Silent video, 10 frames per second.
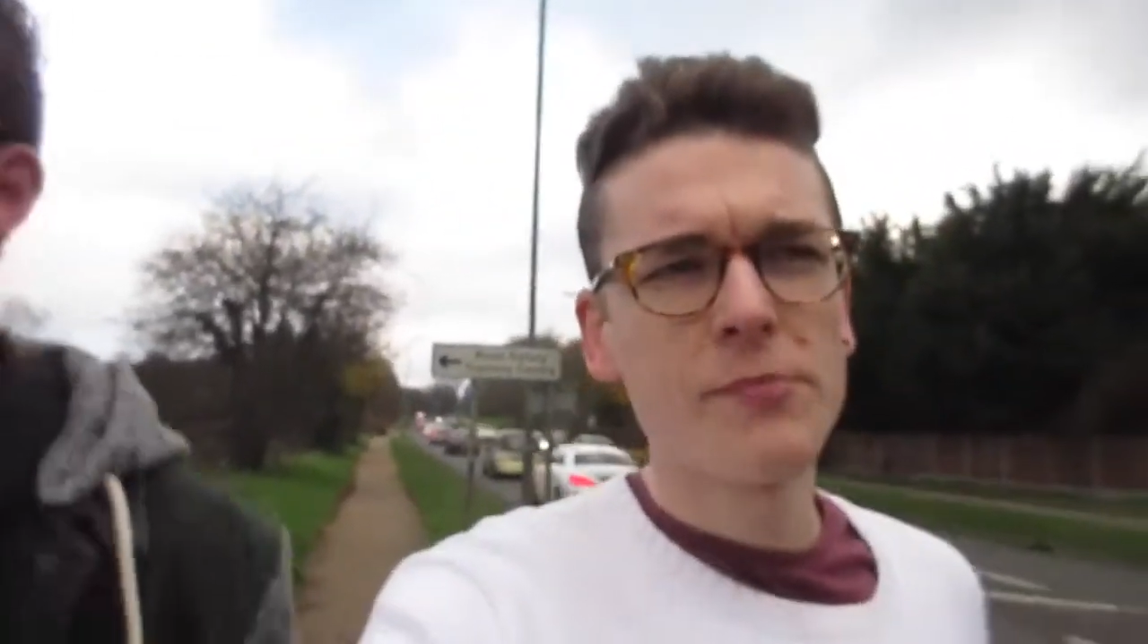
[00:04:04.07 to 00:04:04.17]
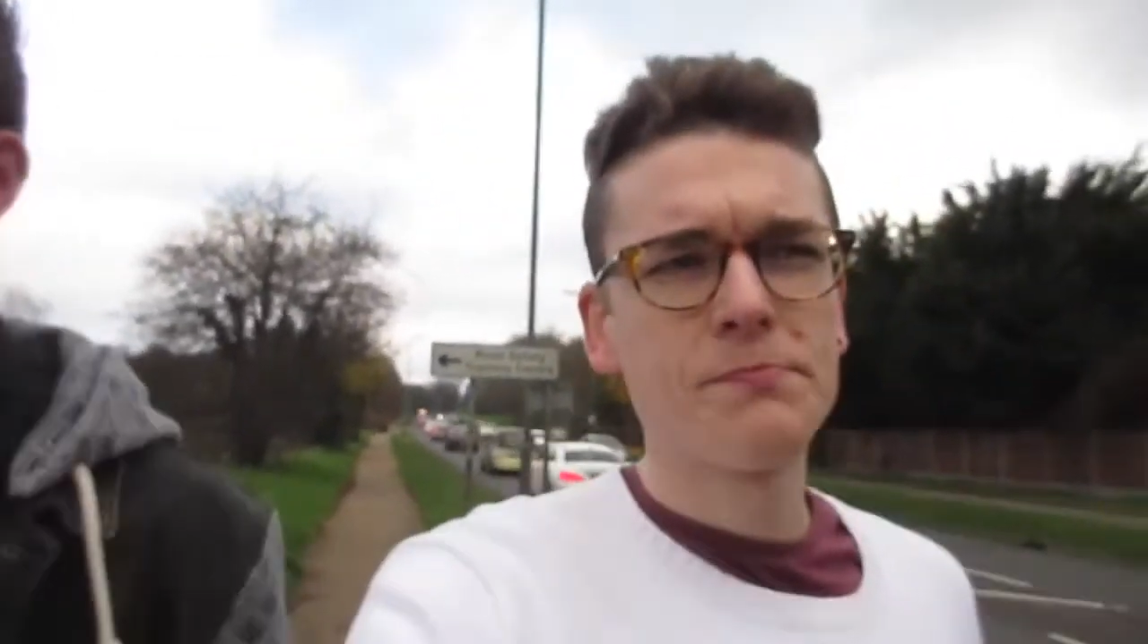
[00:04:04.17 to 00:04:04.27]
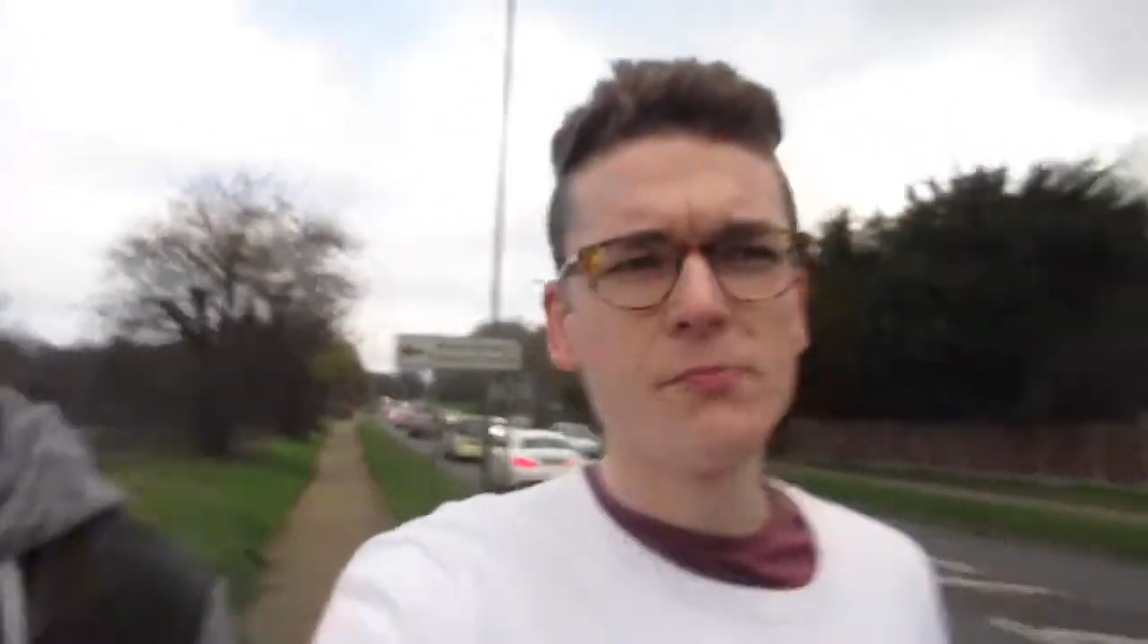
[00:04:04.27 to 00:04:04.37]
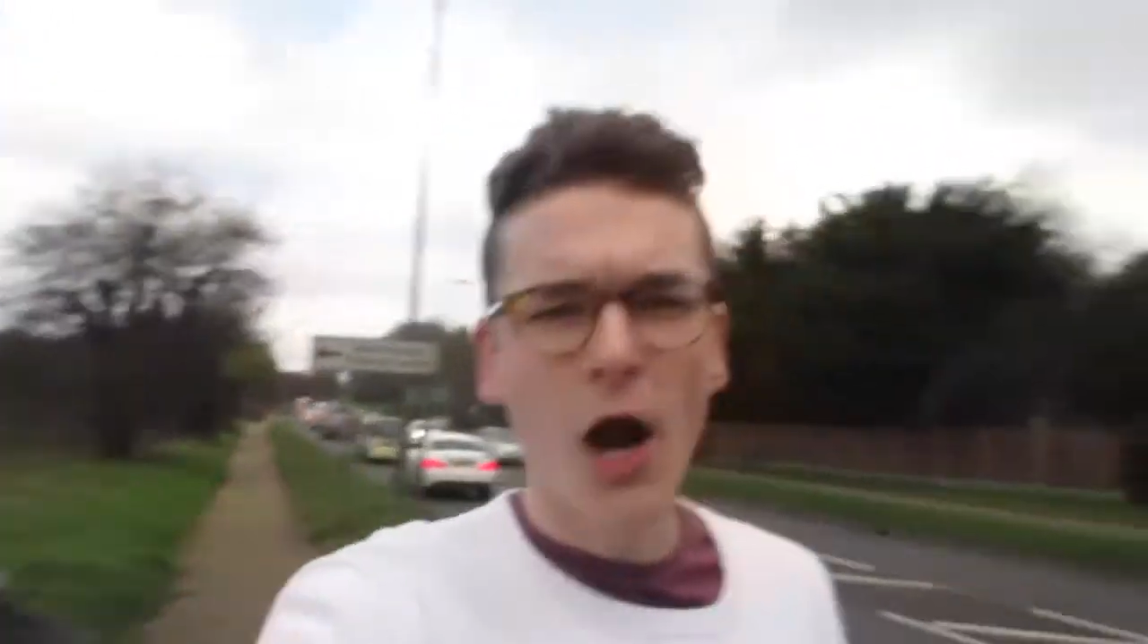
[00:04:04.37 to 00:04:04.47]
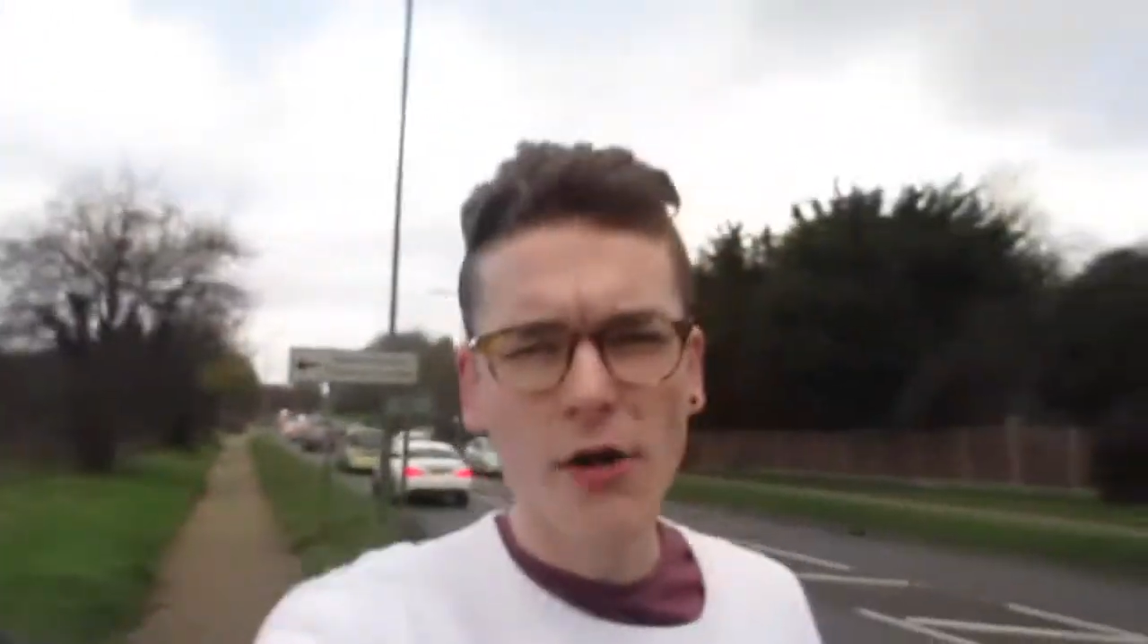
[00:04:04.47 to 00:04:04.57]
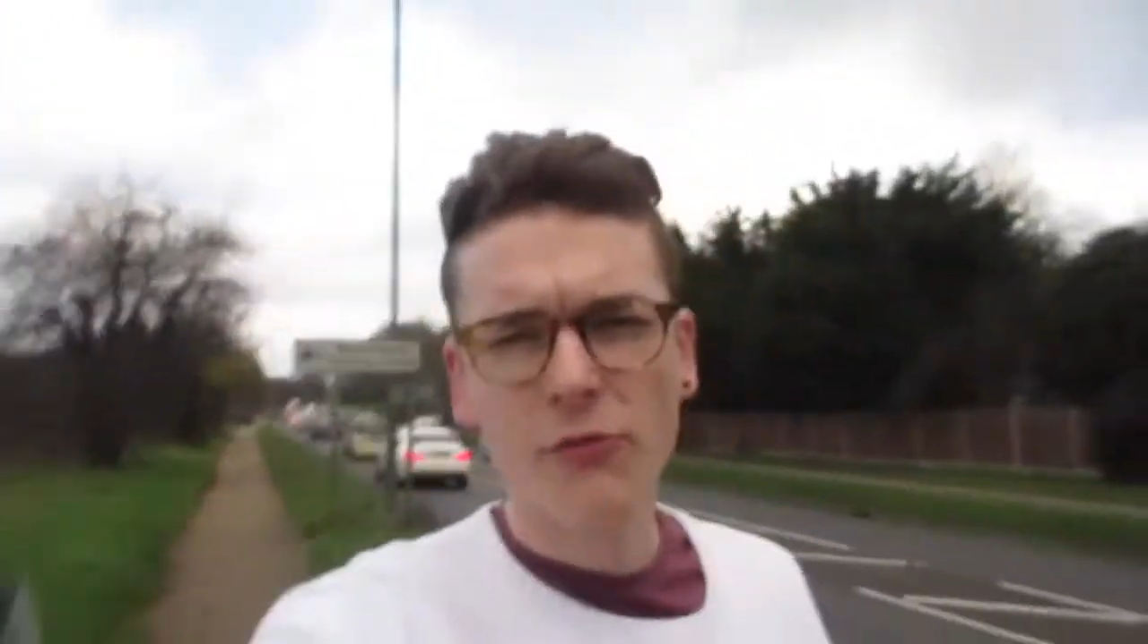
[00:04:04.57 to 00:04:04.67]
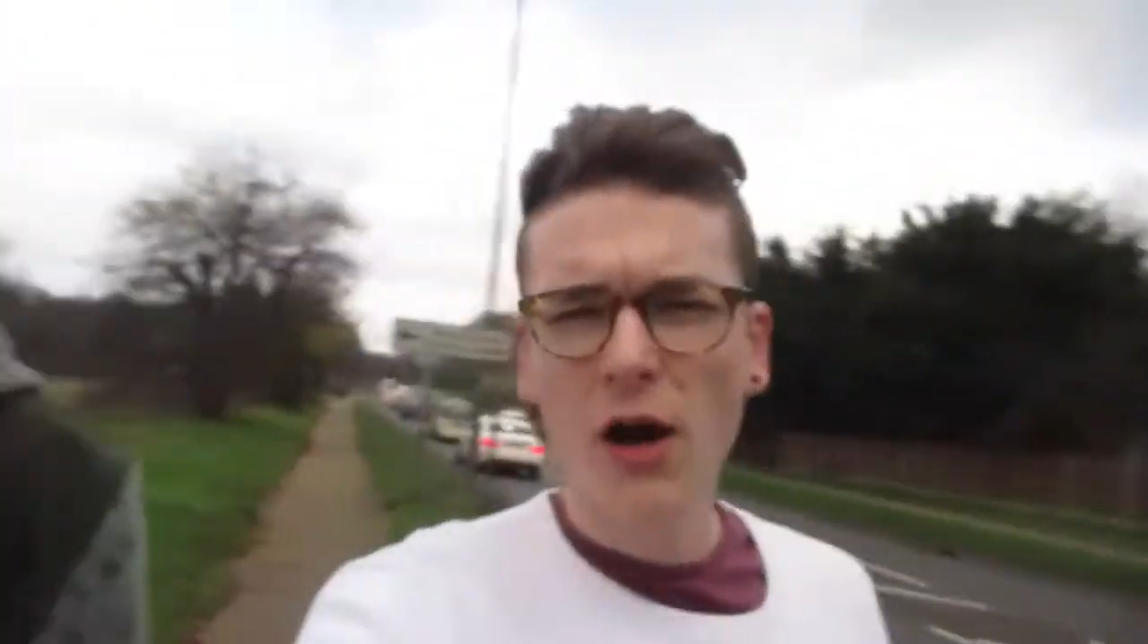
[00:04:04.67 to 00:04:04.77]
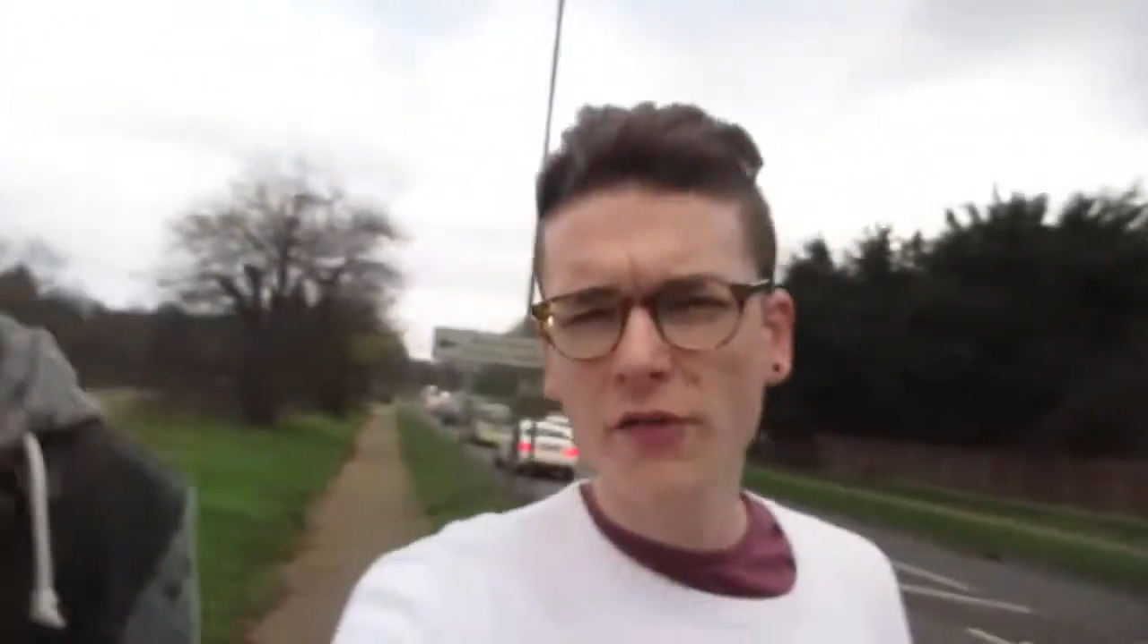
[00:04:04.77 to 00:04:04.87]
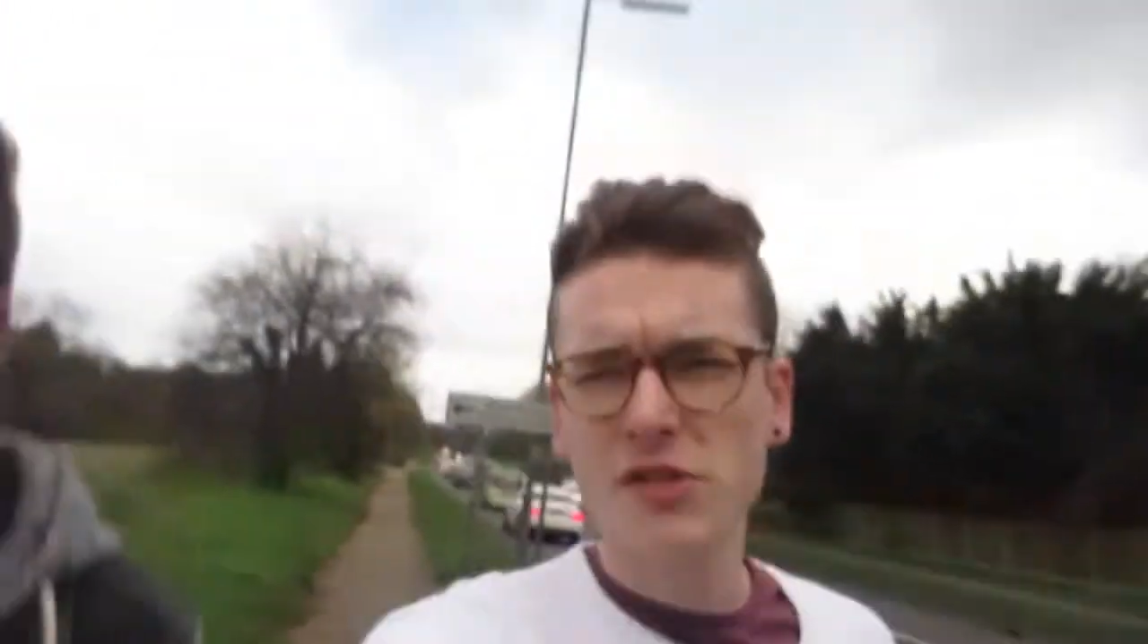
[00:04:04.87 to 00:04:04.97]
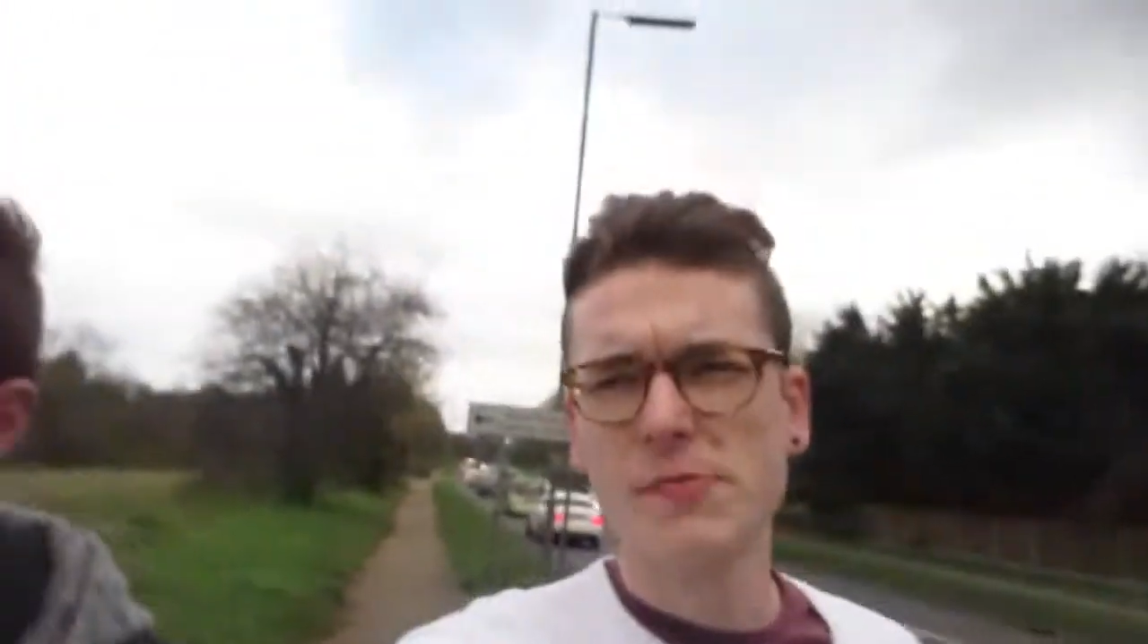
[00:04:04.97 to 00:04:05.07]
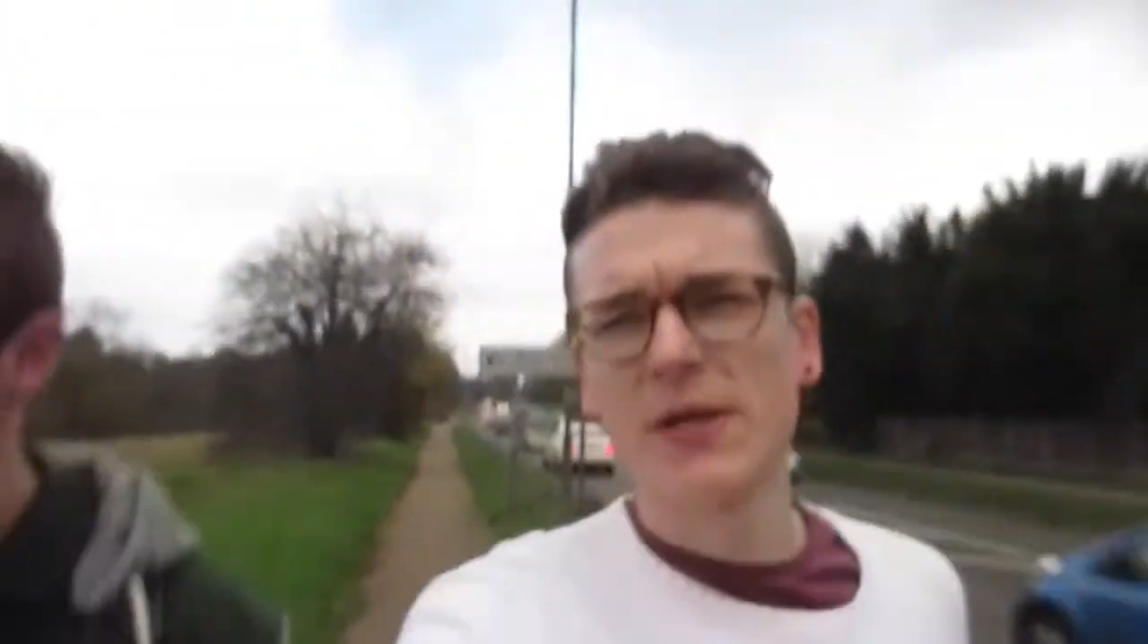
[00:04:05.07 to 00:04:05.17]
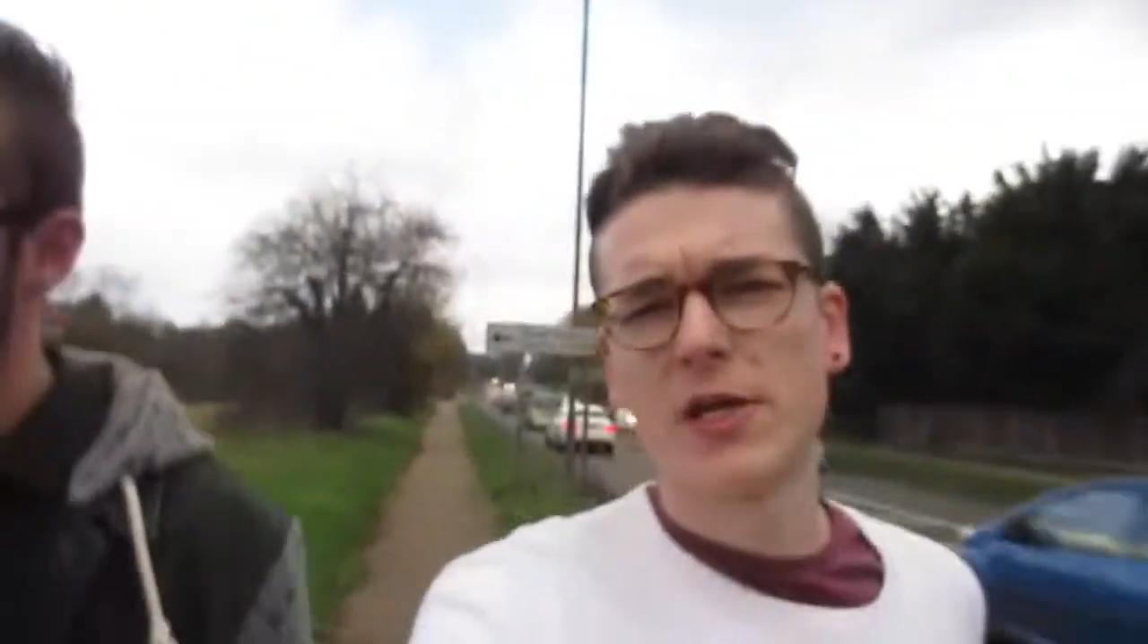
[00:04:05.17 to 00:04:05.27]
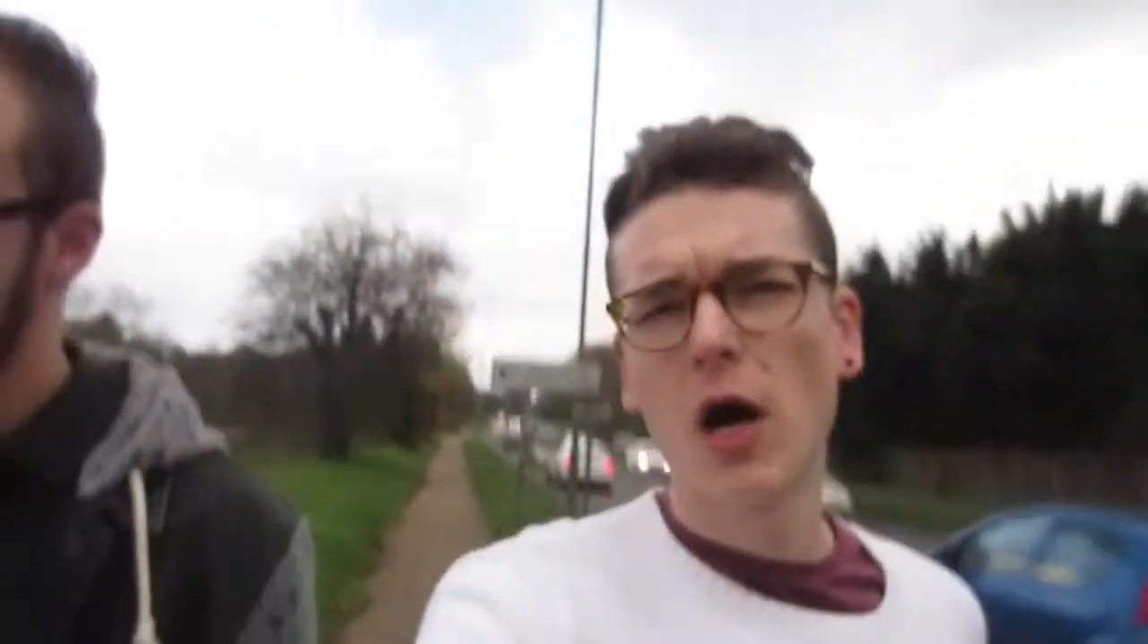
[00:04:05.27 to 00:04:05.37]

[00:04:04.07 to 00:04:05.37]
to be